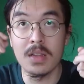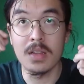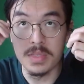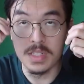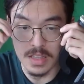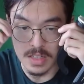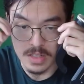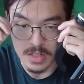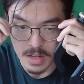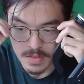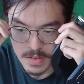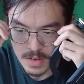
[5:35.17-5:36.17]
take these
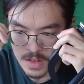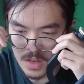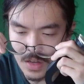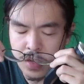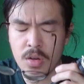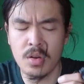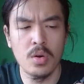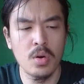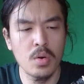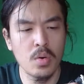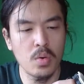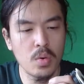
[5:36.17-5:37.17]
off.
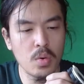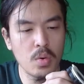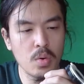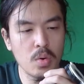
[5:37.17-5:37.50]
Gonna